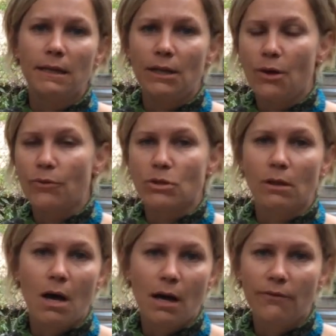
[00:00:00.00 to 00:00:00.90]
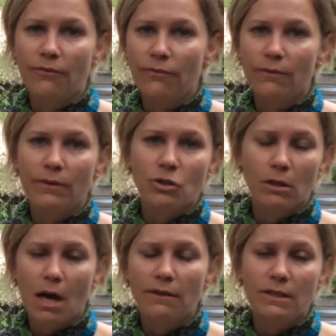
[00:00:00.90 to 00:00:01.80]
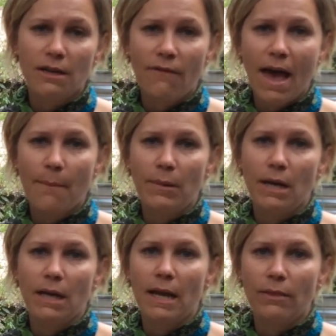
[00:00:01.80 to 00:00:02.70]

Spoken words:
there's a lot of stuff happening,